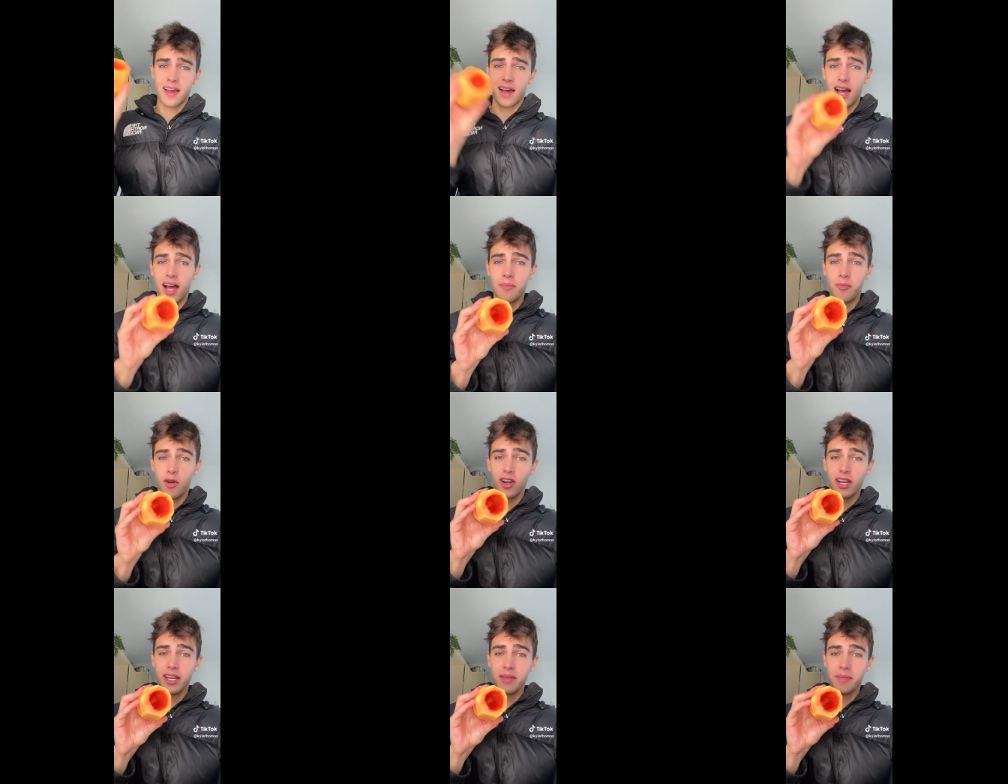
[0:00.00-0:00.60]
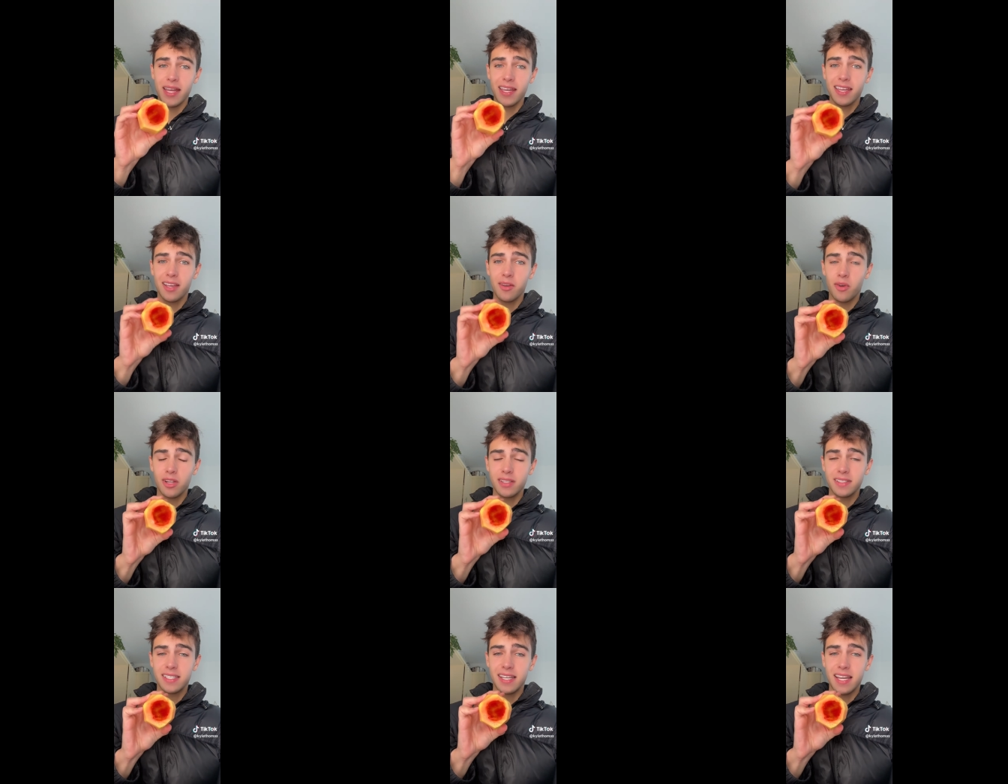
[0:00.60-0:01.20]
I'm only making
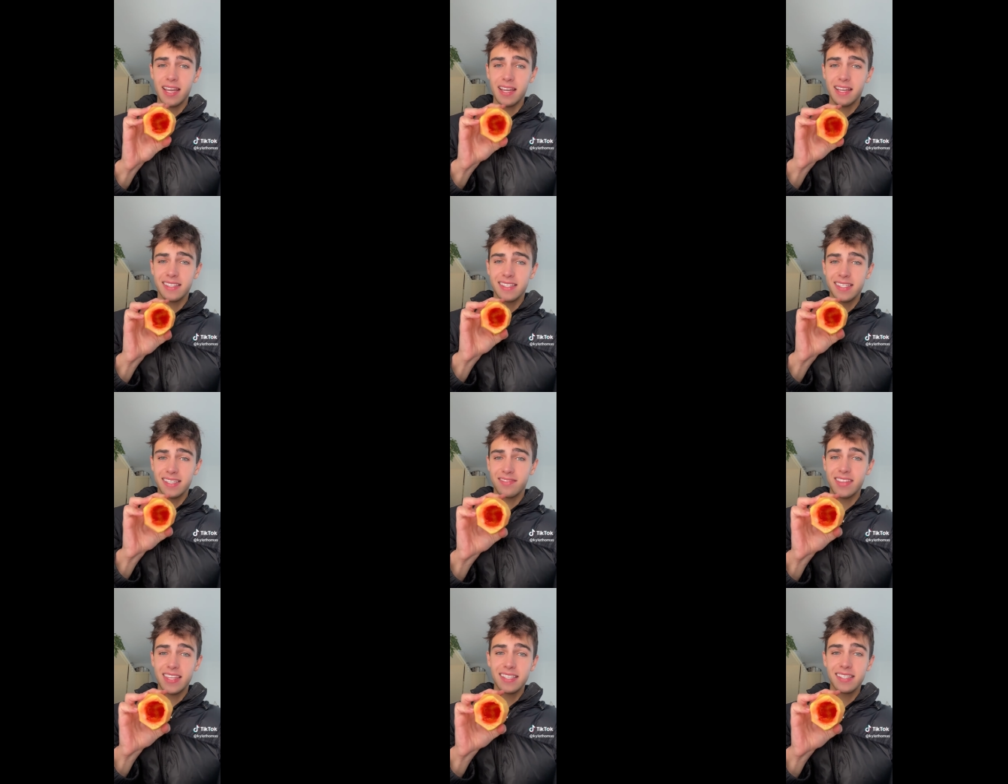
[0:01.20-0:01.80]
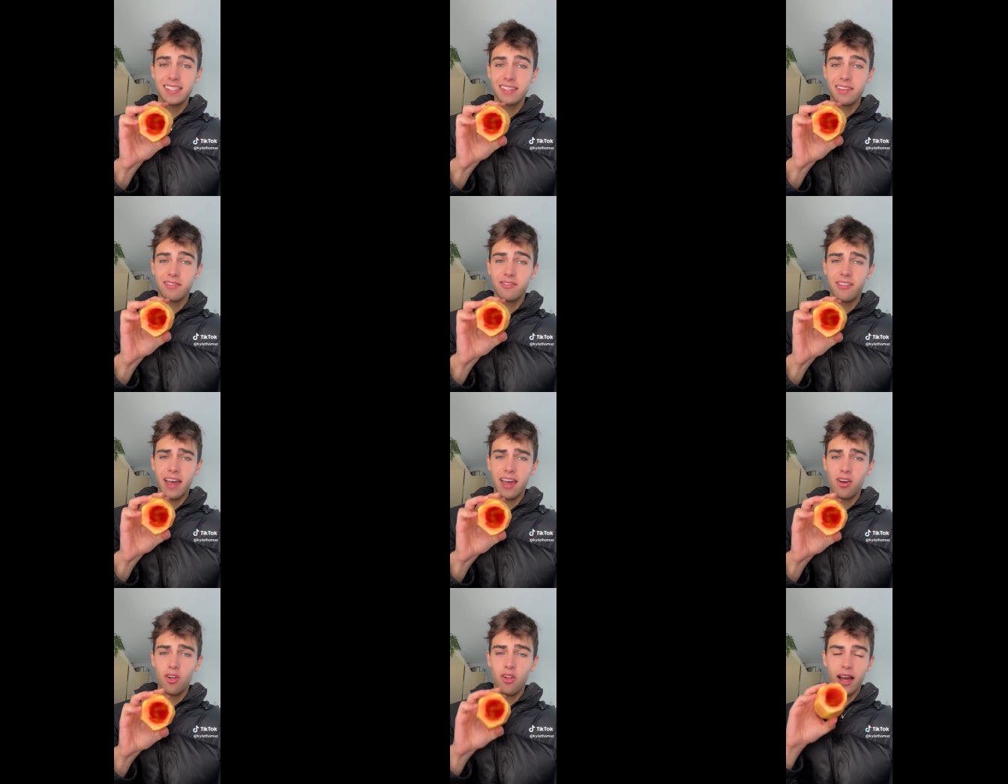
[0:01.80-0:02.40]
one today because if this is a
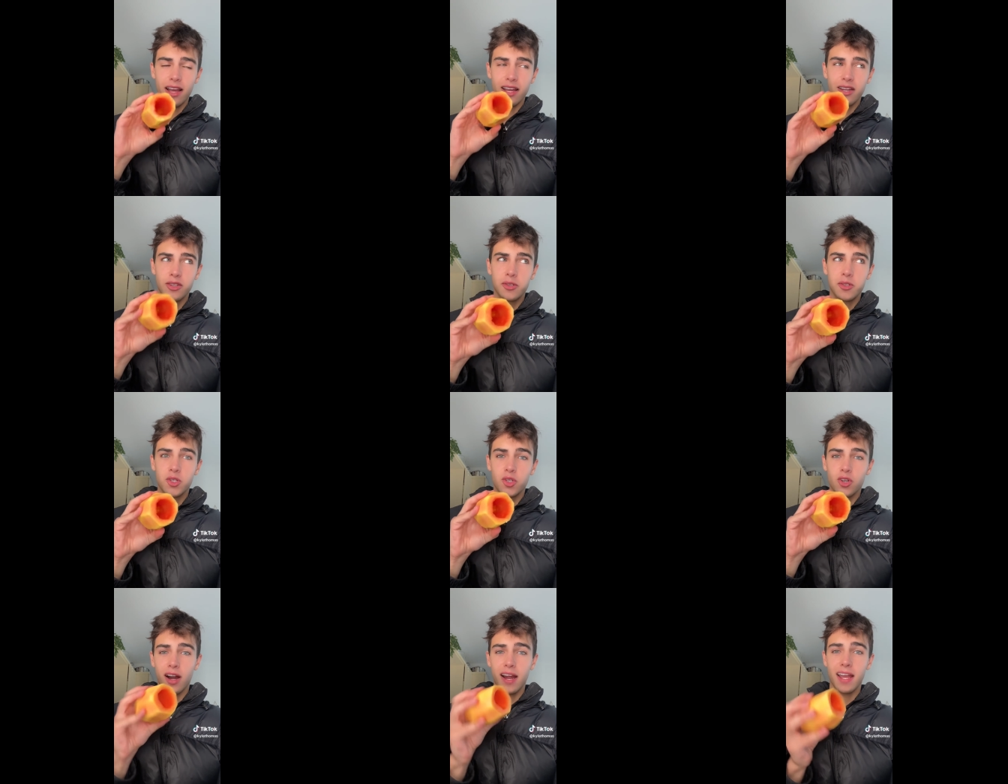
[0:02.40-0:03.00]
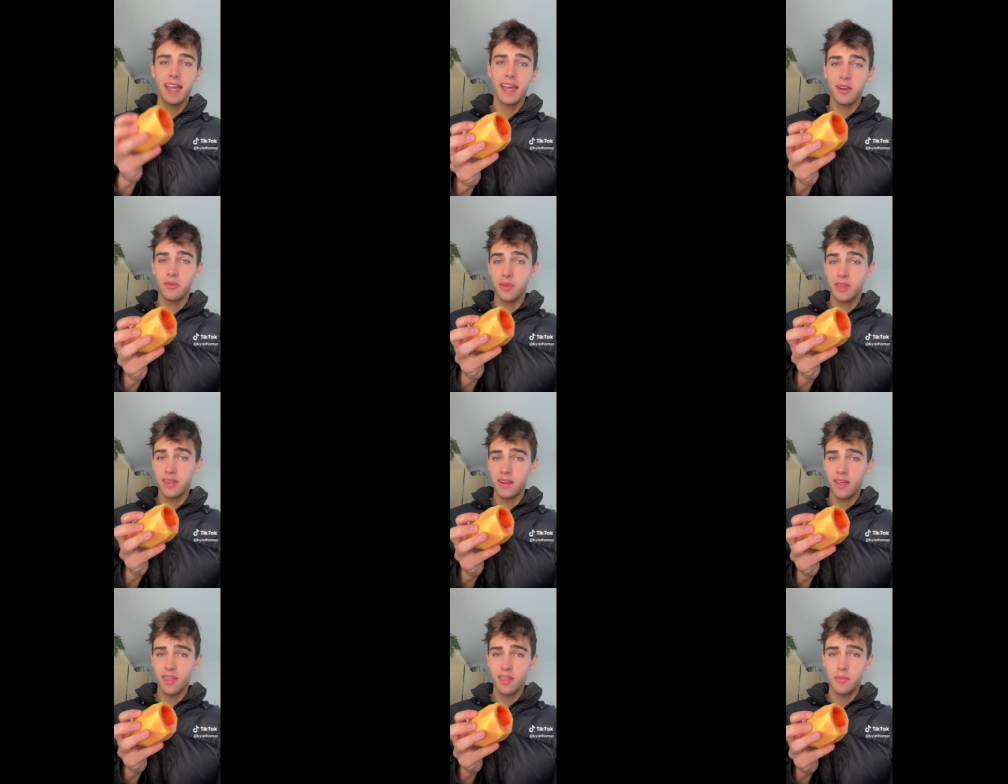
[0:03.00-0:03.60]
fail, I can just try again
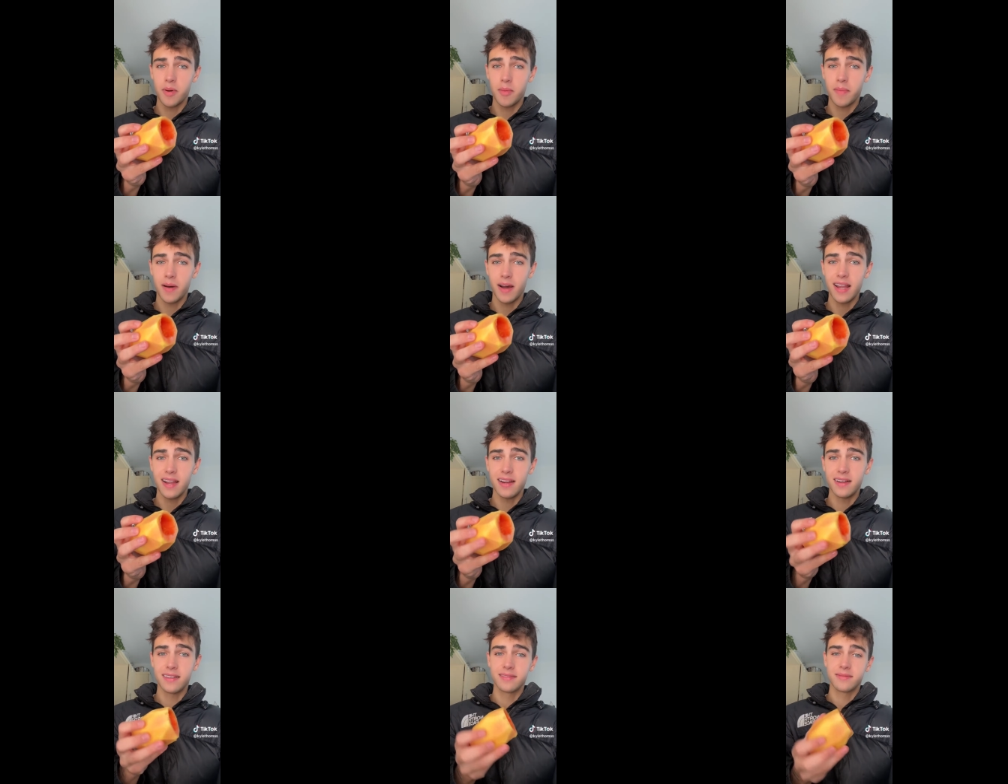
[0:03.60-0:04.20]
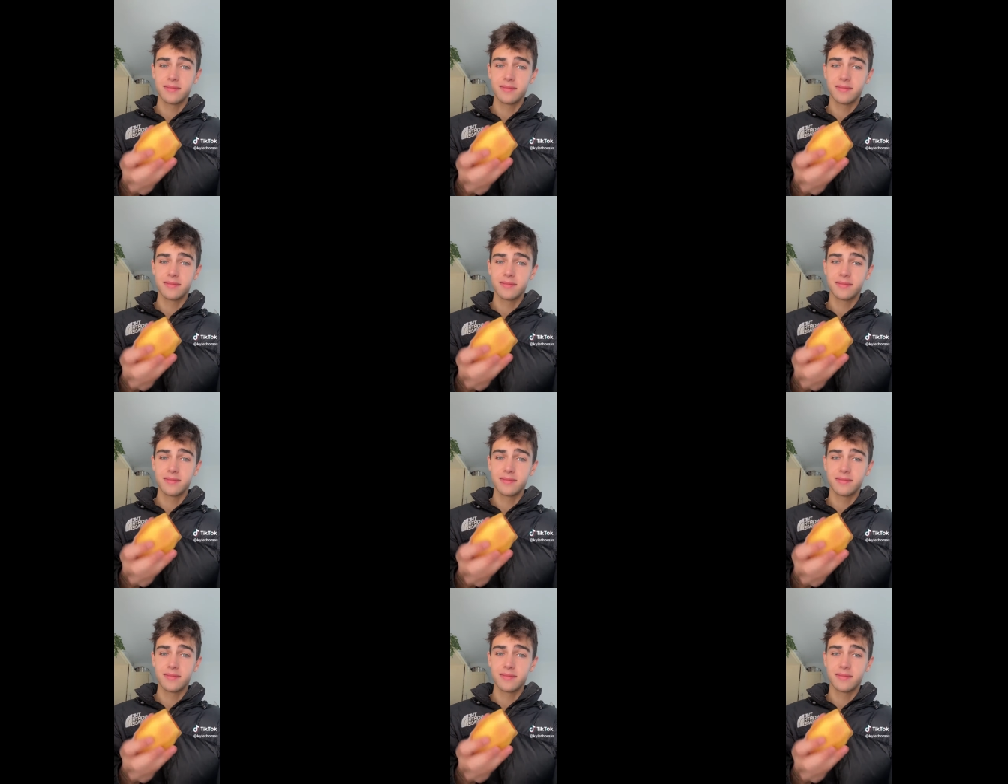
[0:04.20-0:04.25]
with another papaya.